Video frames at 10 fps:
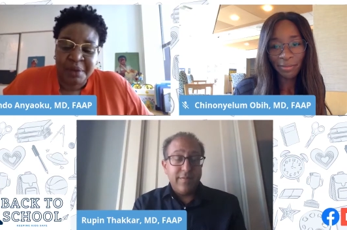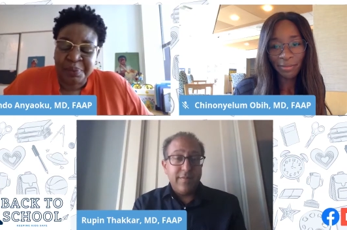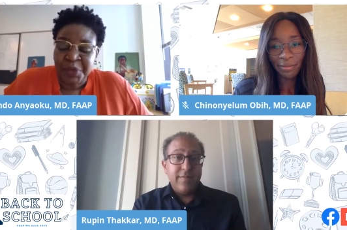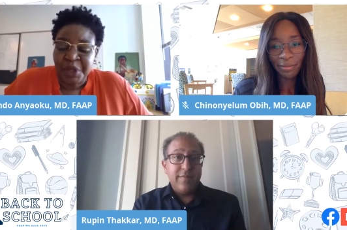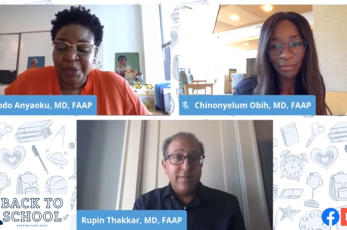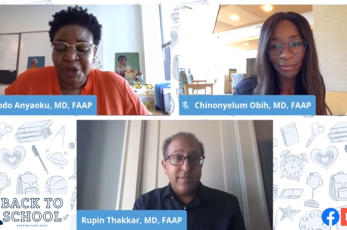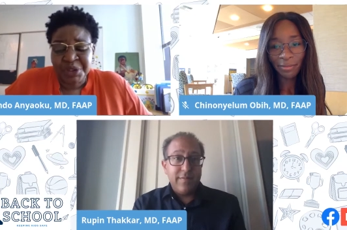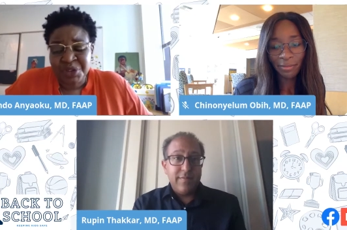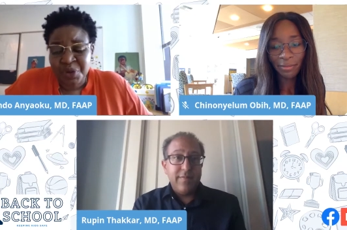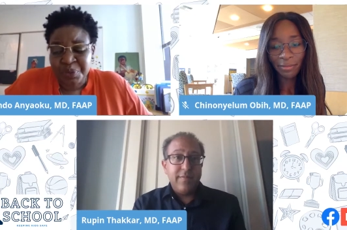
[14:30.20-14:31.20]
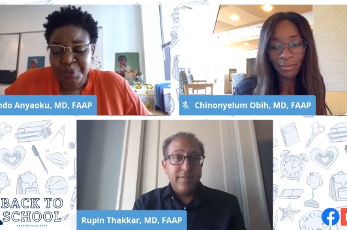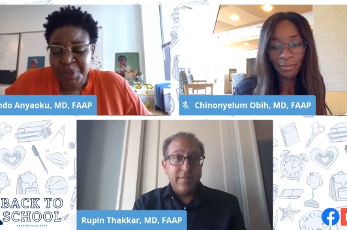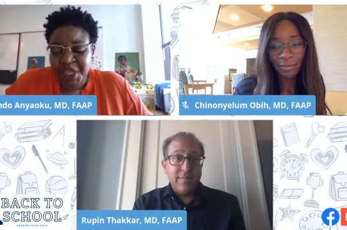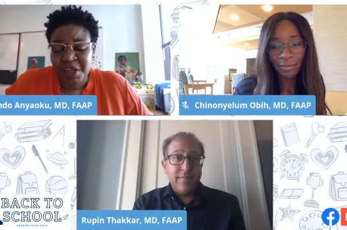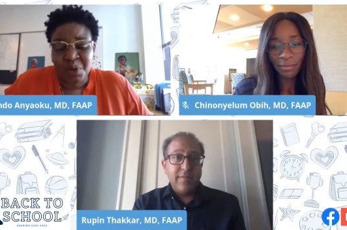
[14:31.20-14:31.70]
Speaker 1: Um, but also
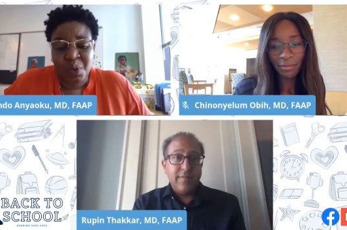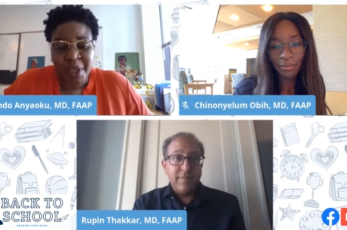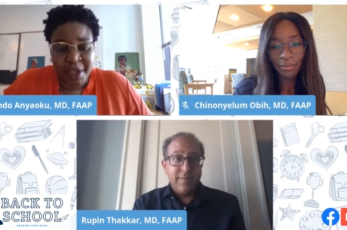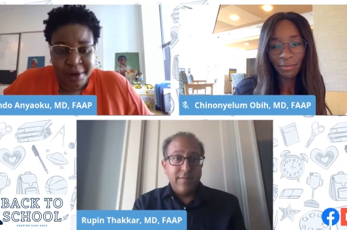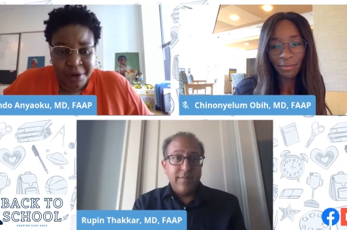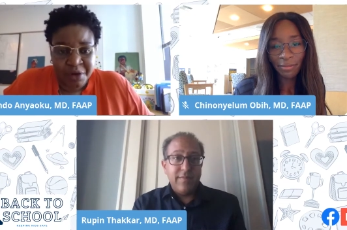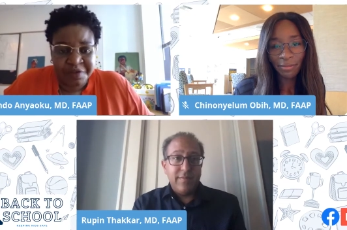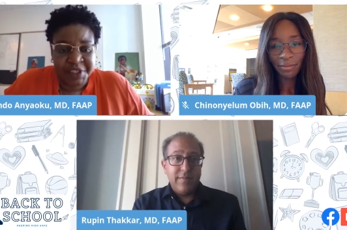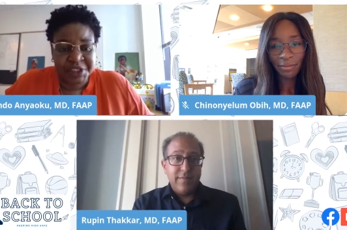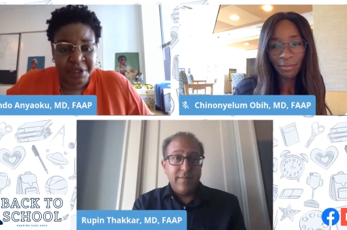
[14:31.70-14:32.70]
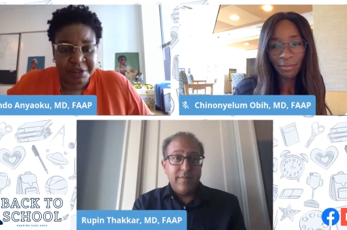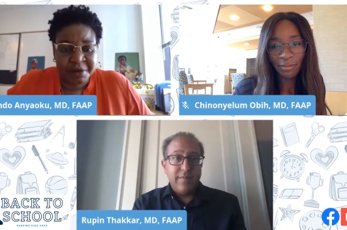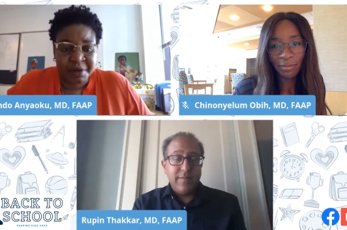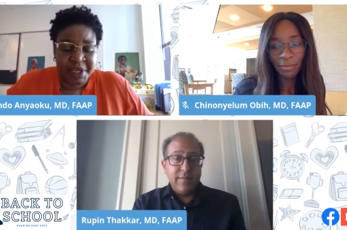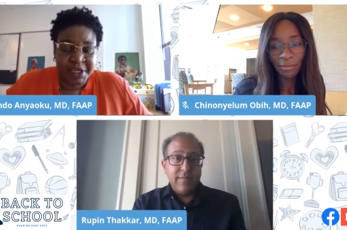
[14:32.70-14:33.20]
being aware of each
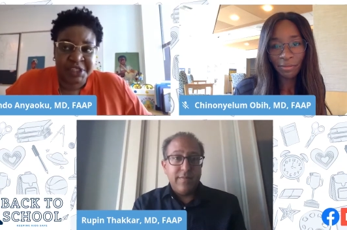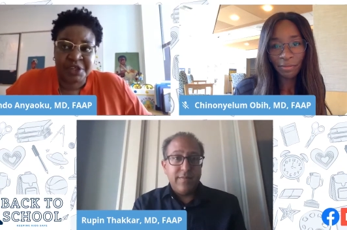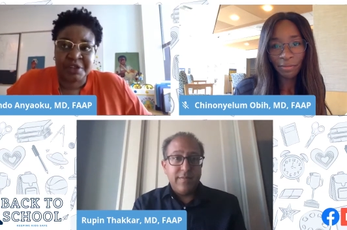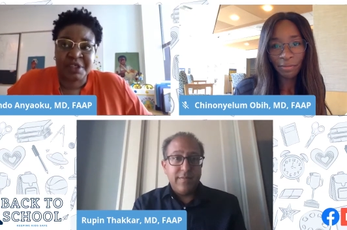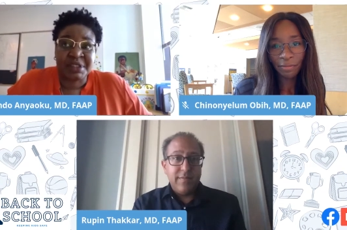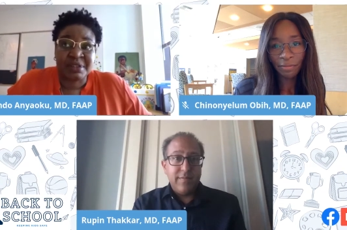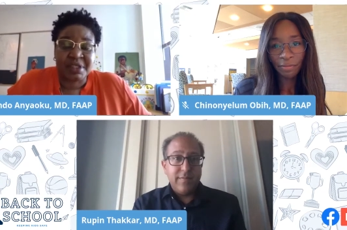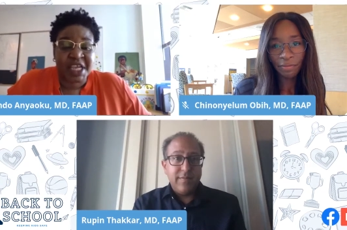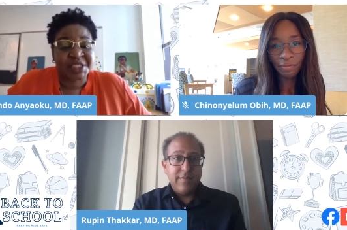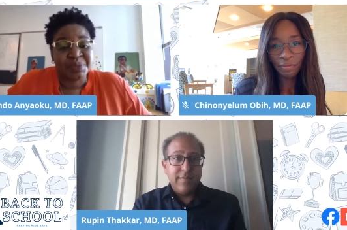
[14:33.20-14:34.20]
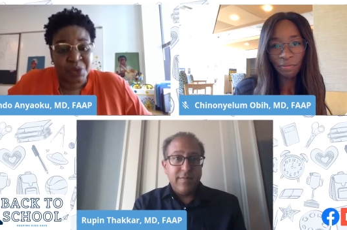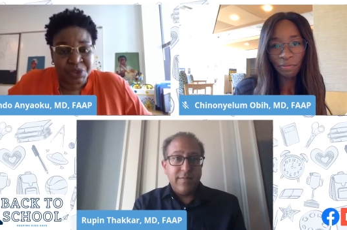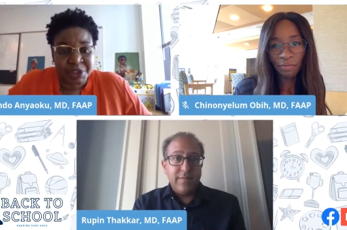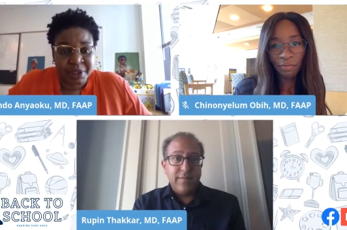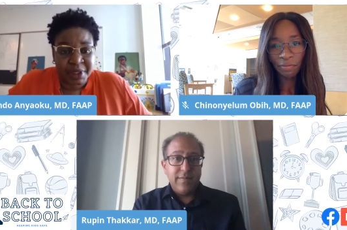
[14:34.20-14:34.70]
other and each other's
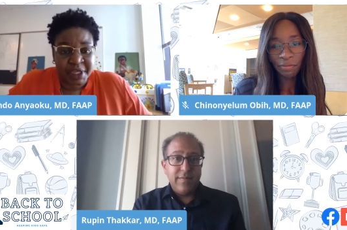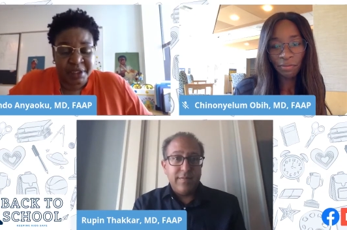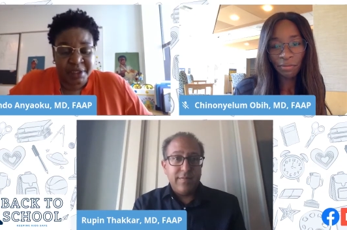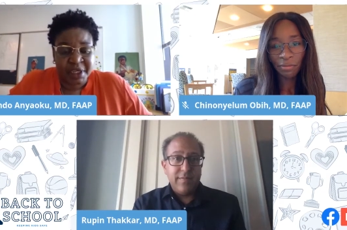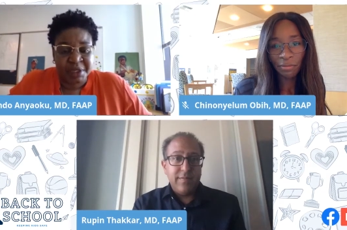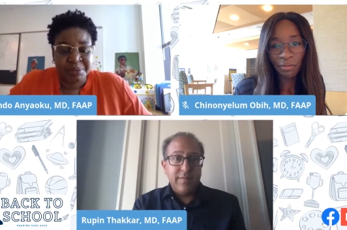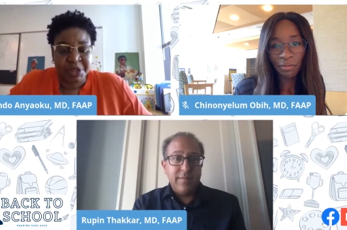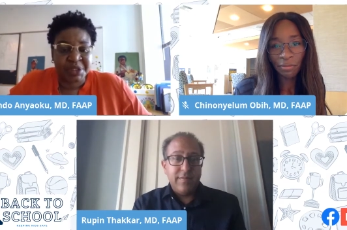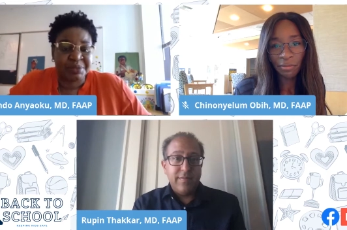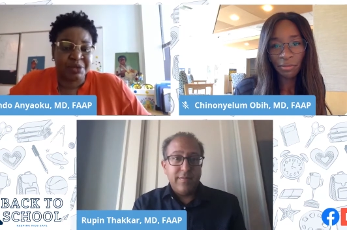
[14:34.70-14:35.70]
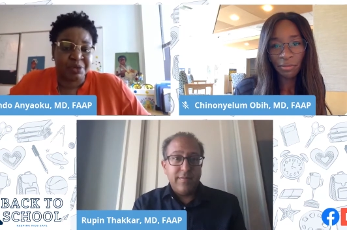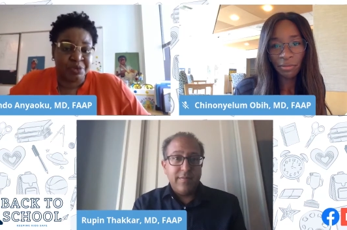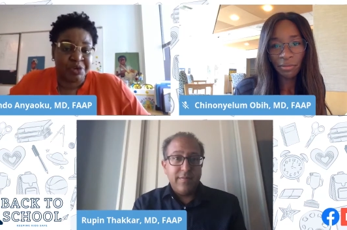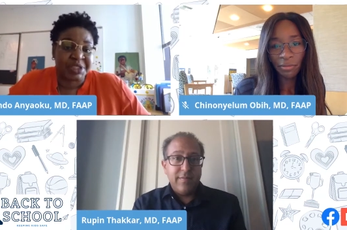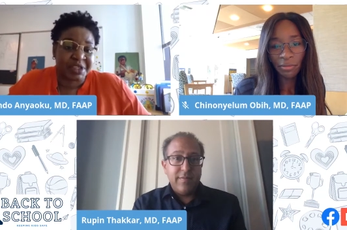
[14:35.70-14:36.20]
exposure and, and
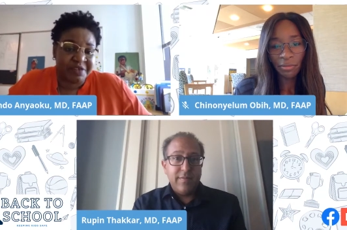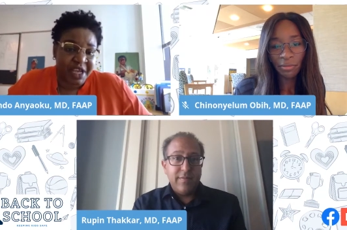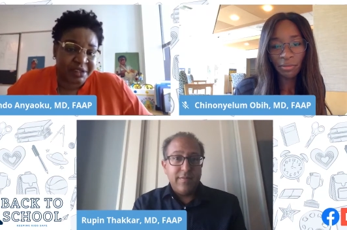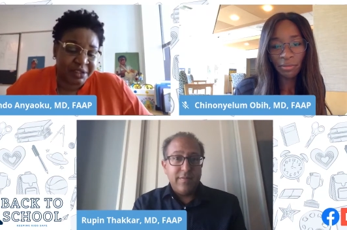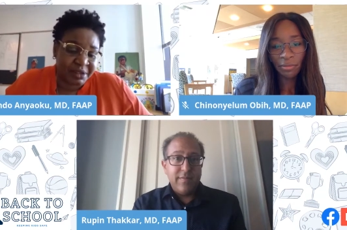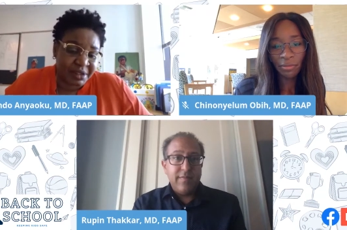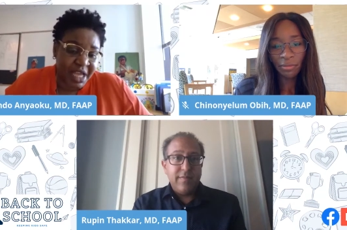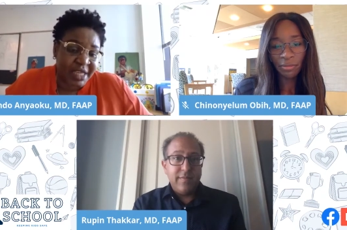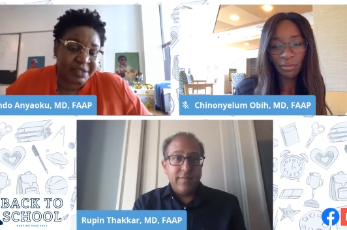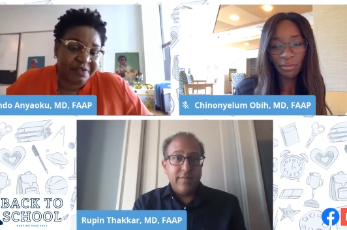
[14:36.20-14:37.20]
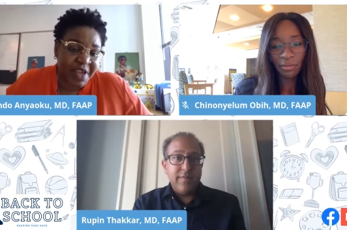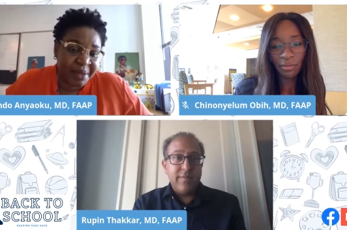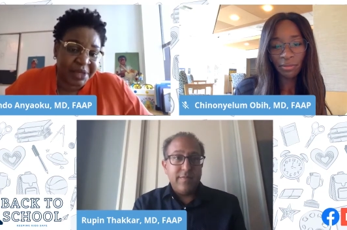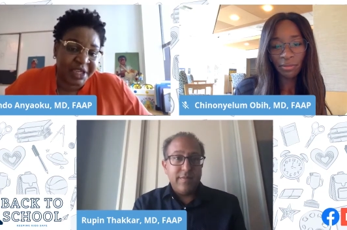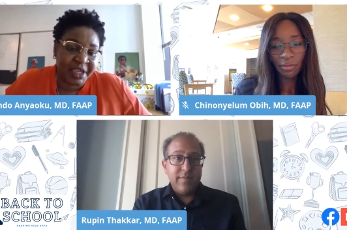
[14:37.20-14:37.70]
possible risk factors as a
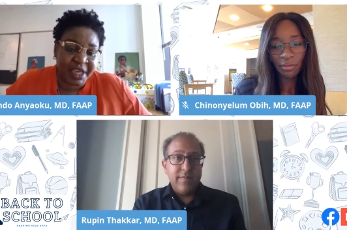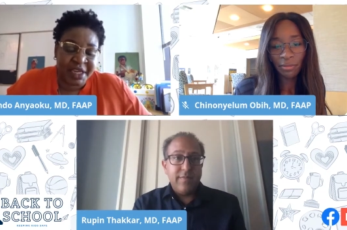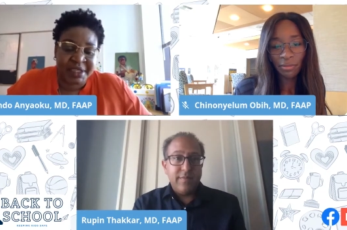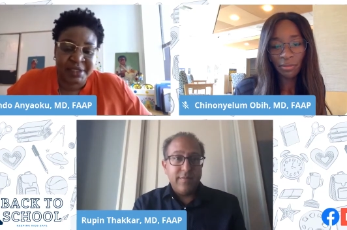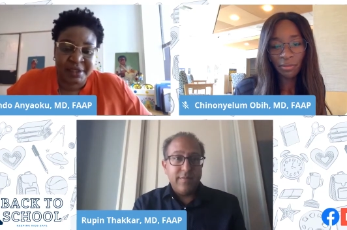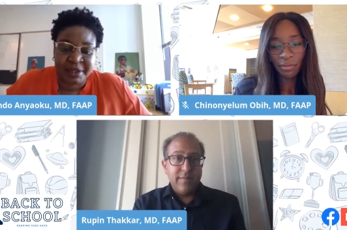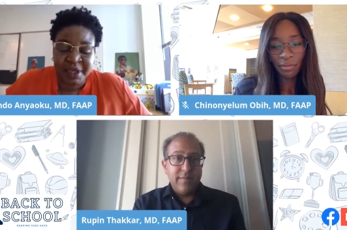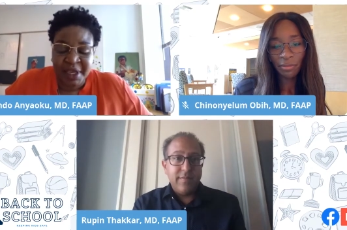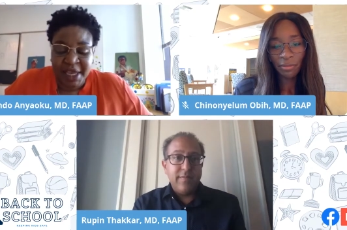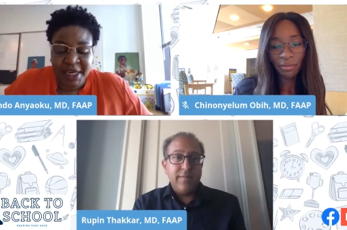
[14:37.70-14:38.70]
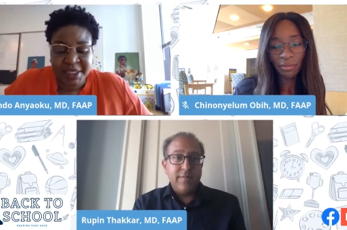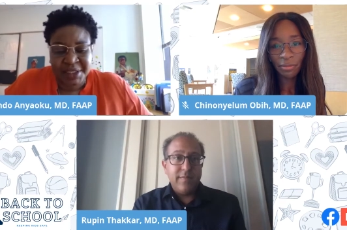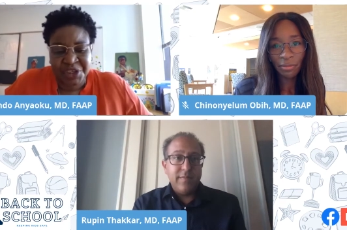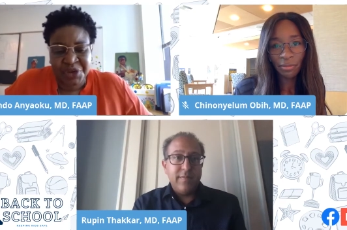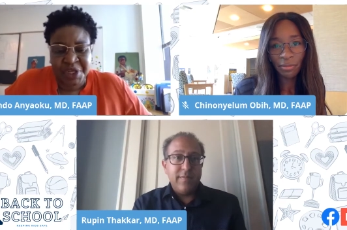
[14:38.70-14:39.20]
family and as a and
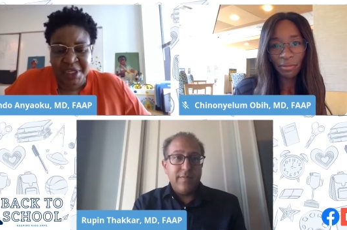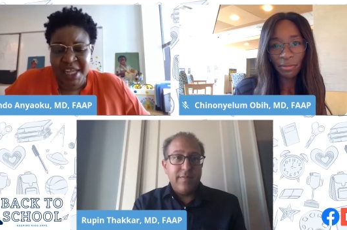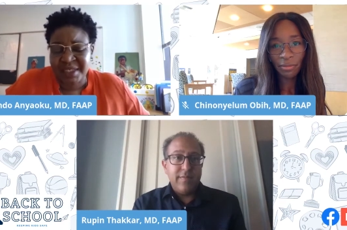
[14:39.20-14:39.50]
as a unit.